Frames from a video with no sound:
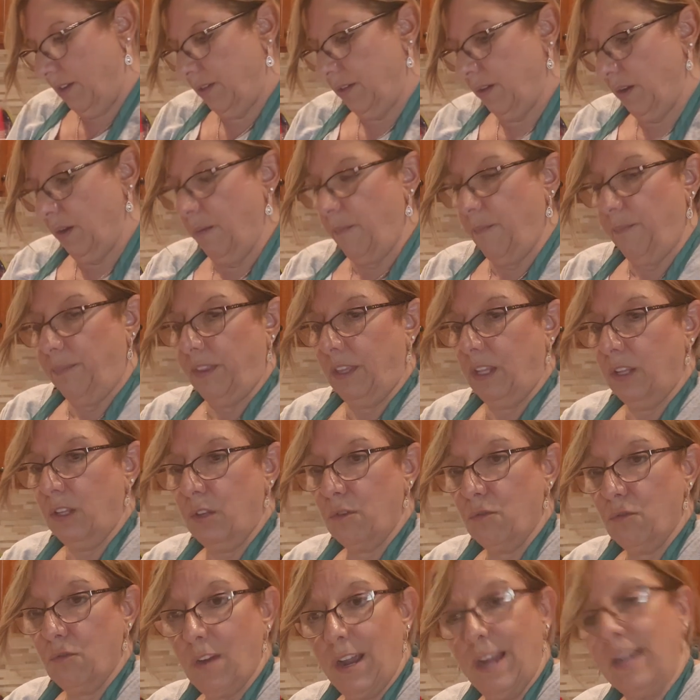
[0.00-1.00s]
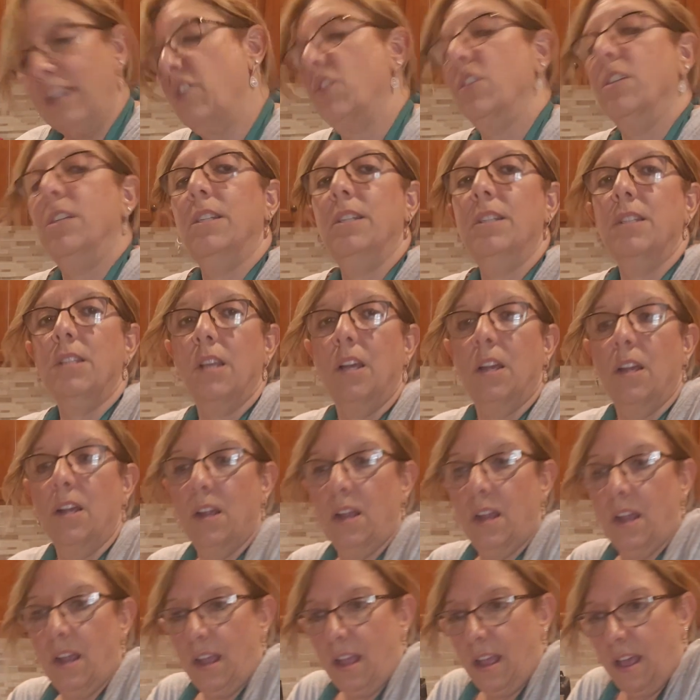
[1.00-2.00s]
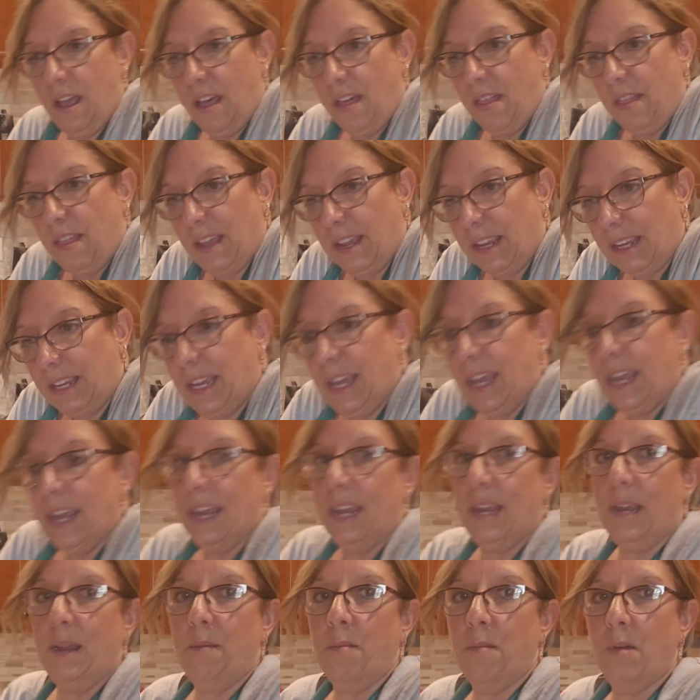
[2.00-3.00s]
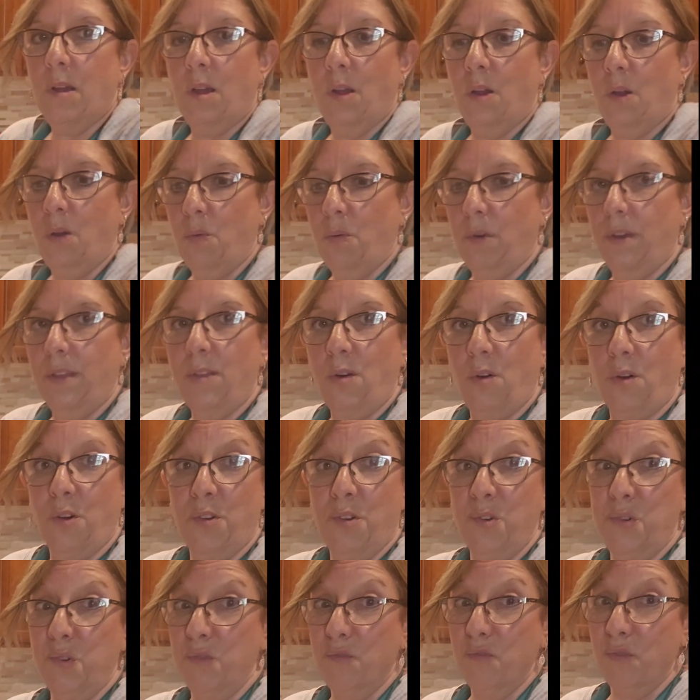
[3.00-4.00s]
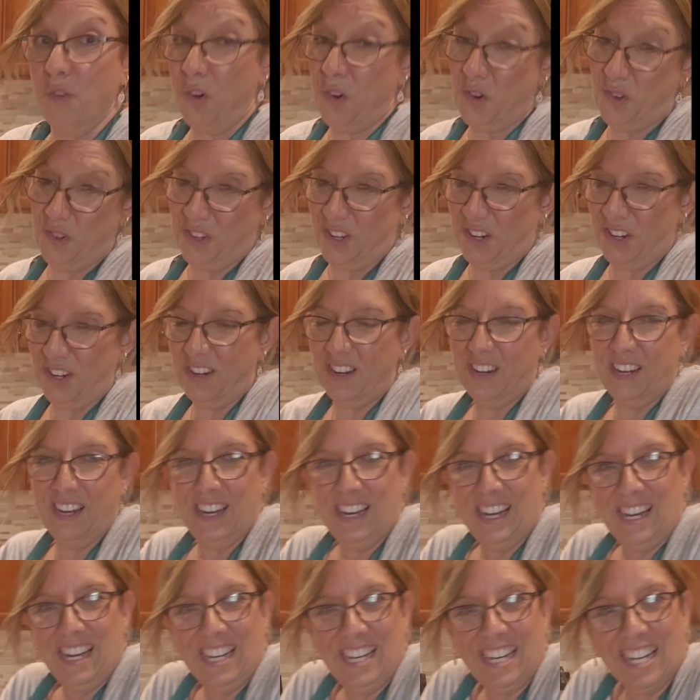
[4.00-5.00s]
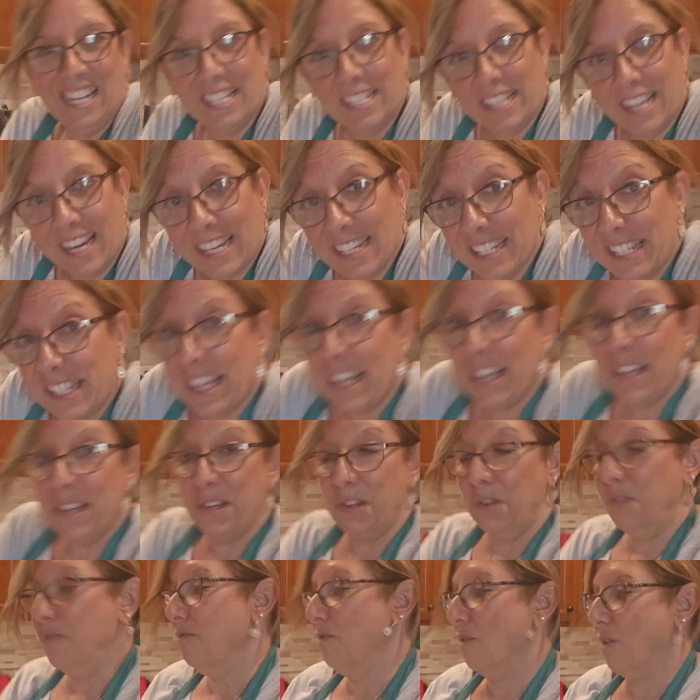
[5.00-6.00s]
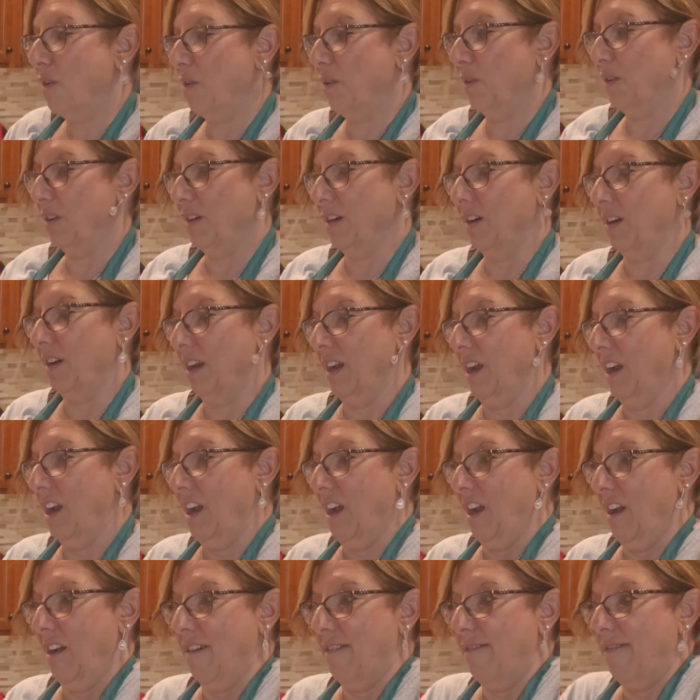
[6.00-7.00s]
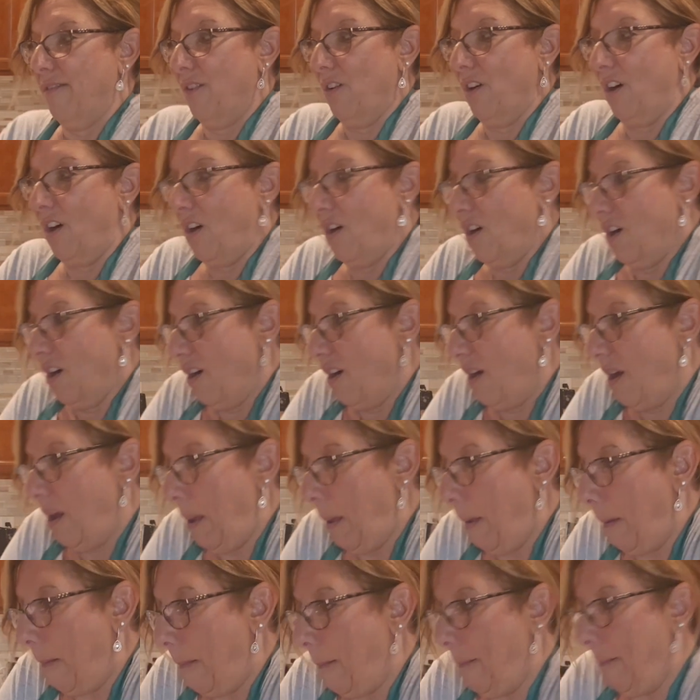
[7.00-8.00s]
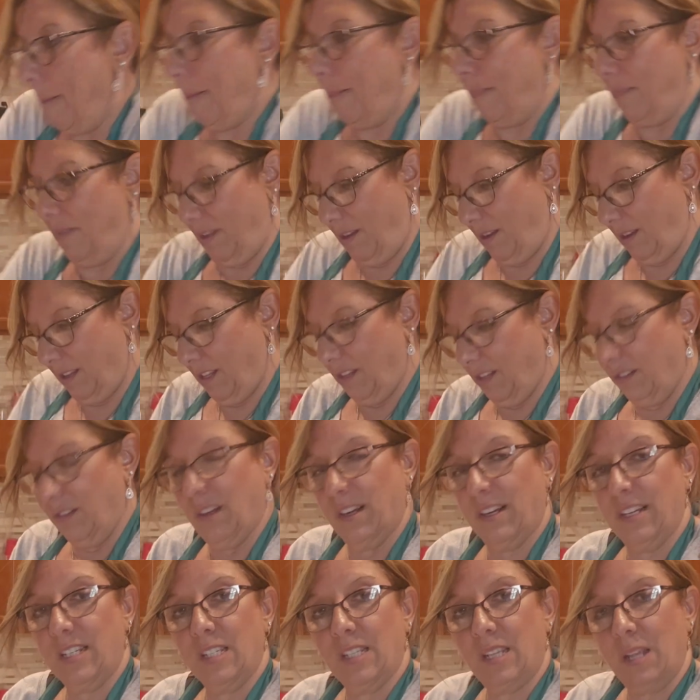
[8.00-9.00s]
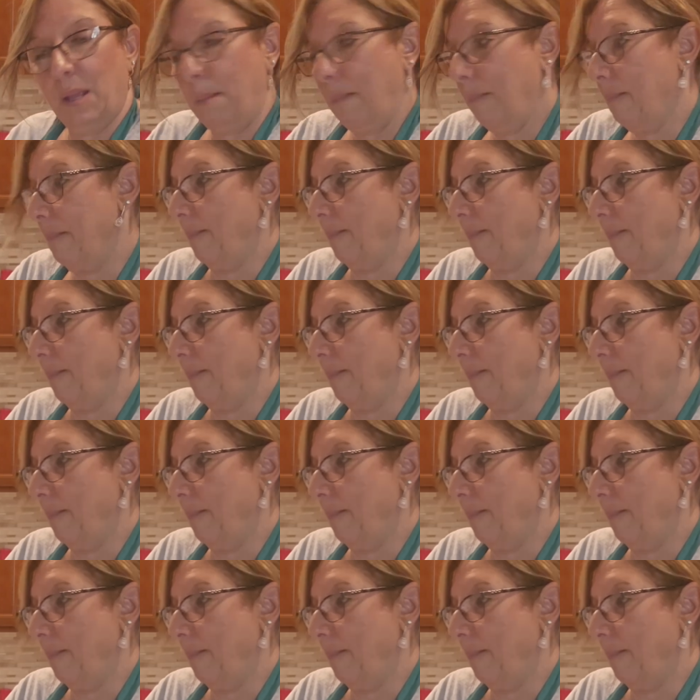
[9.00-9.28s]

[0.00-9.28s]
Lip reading: So the directions that came with our new roller, yes, I said new roller, for our deluxe